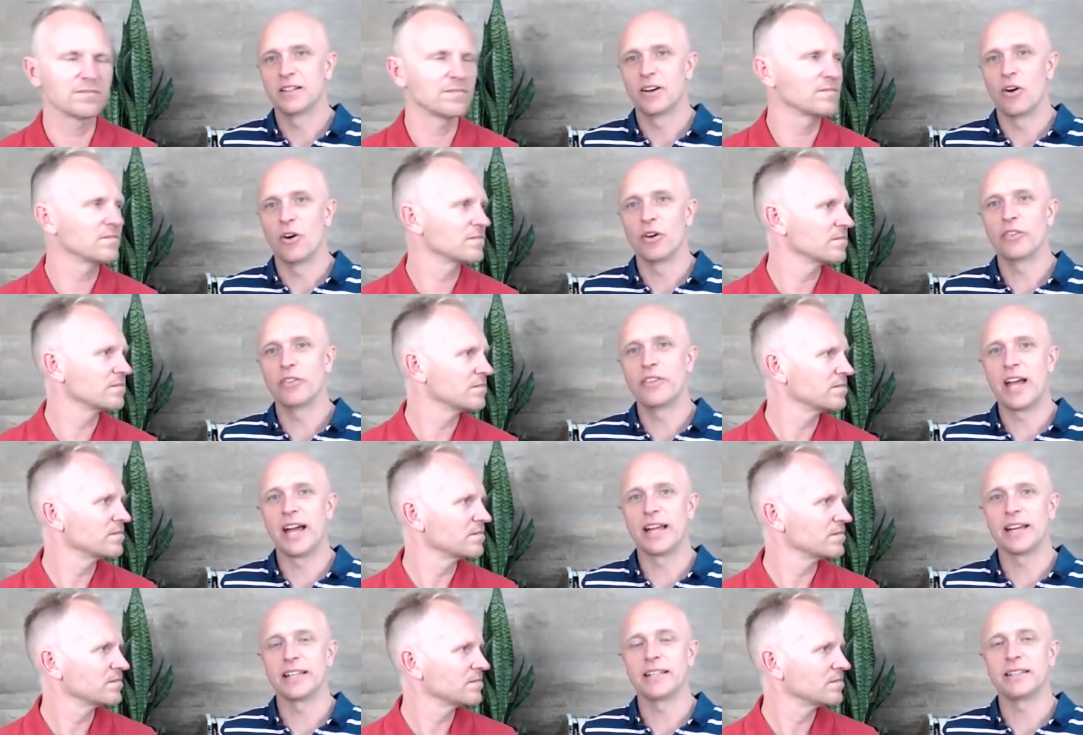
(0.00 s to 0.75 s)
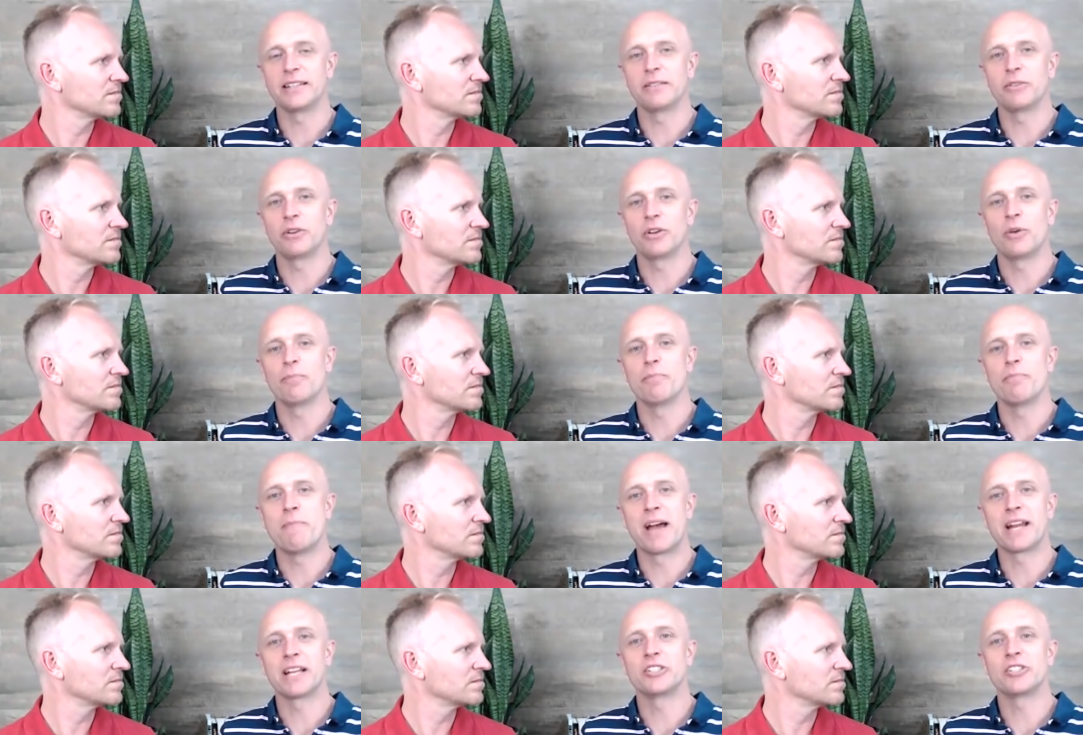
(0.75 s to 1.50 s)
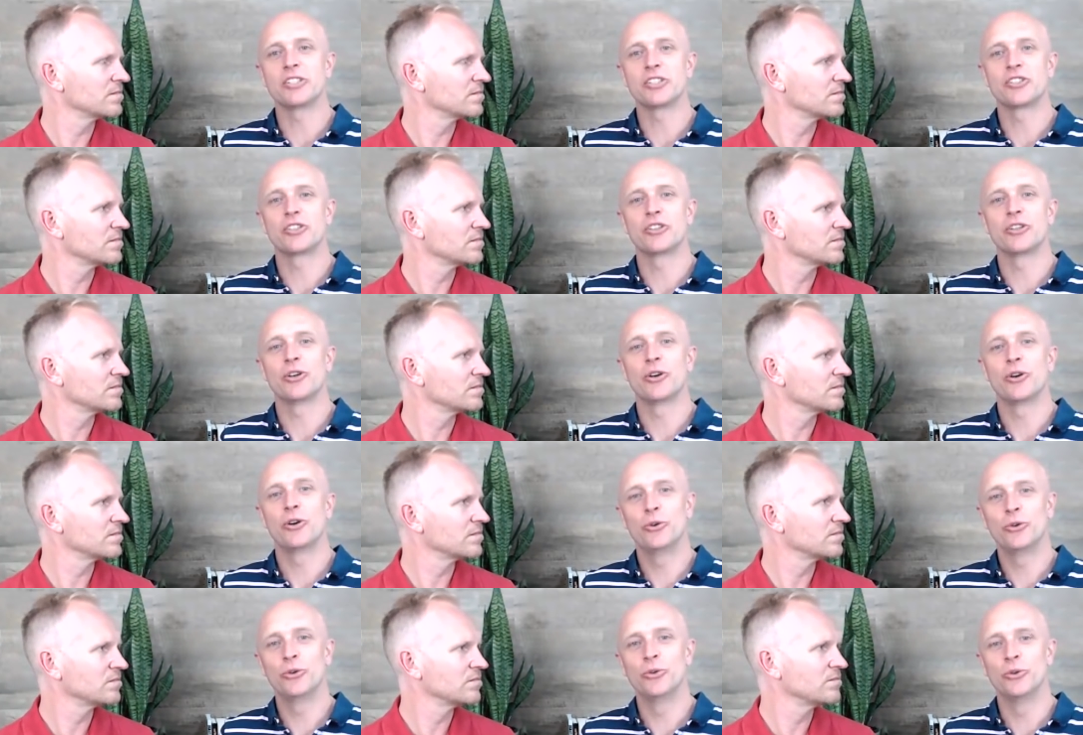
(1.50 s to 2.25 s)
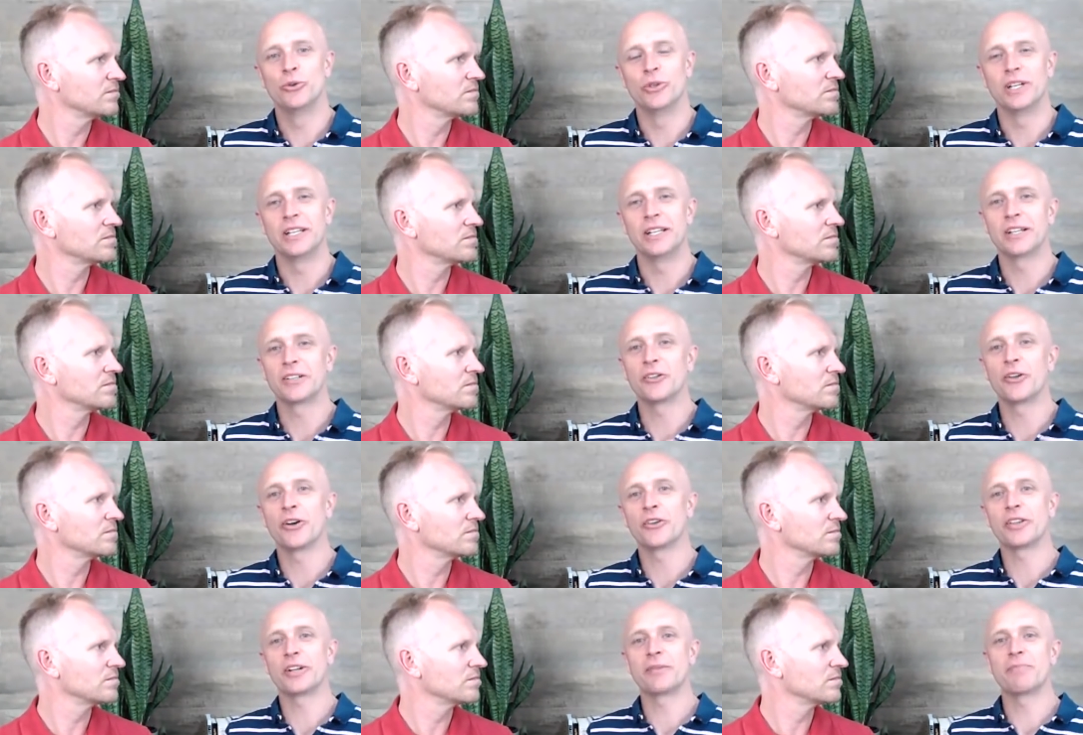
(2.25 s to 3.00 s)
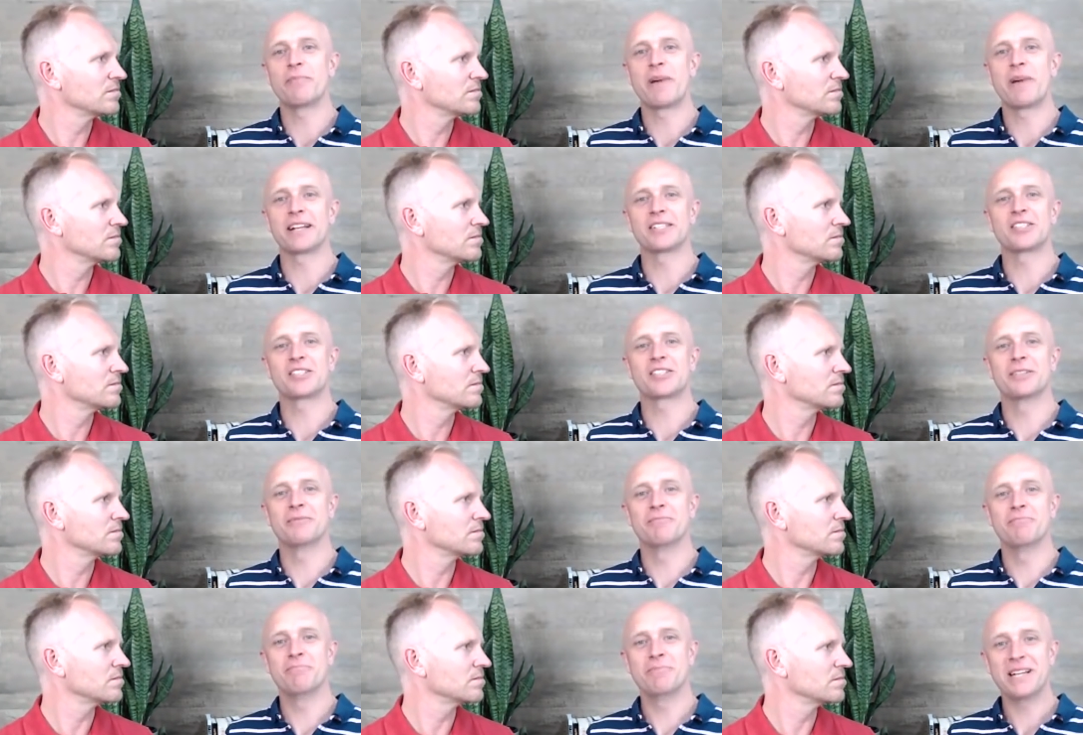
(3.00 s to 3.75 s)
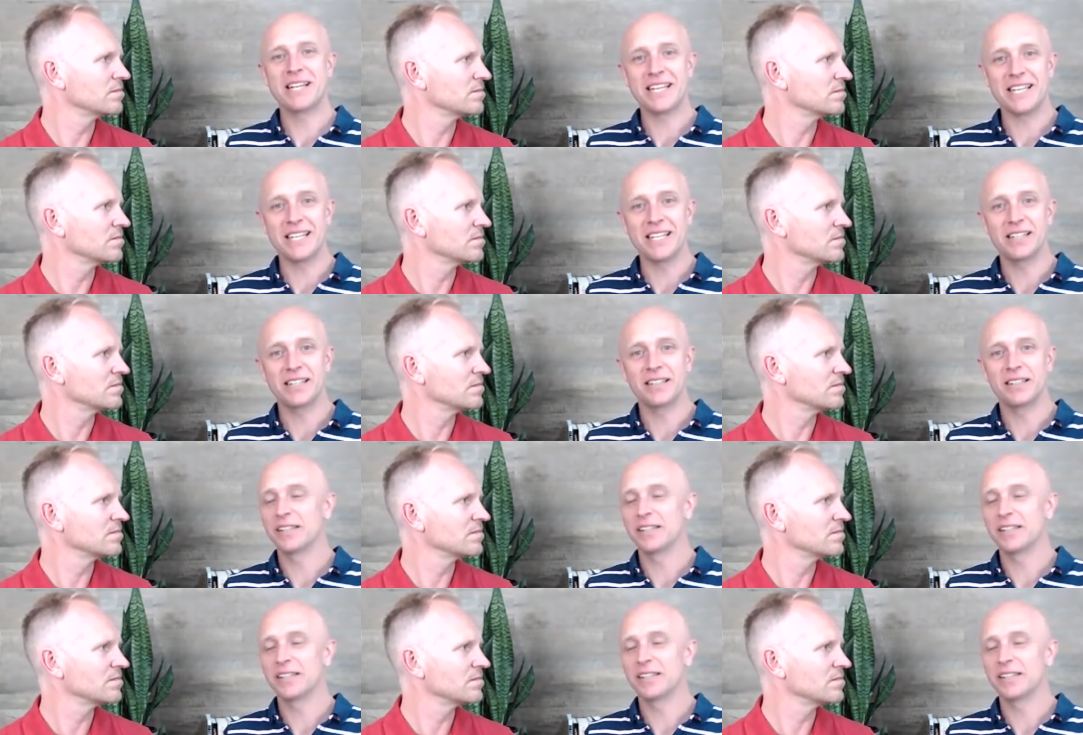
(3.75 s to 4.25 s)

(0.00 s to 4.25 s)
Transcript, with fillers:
Speaker 1: on that, it matters to who. Not that it matters yep. to me,